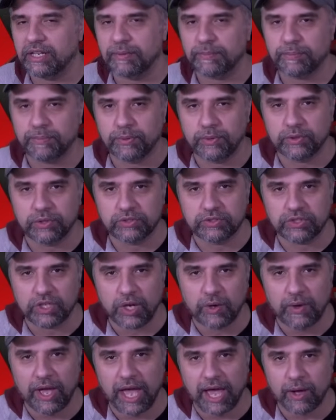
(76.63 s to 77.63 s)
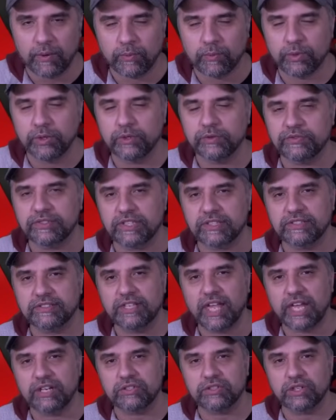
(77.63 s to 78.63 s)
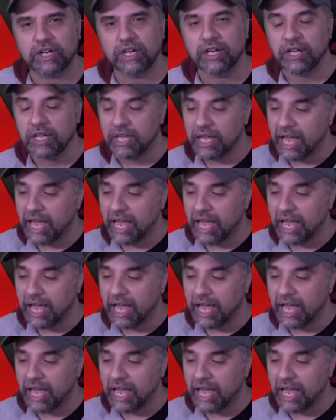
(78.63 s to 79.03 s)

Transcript: at Porto, at Wolves, etc.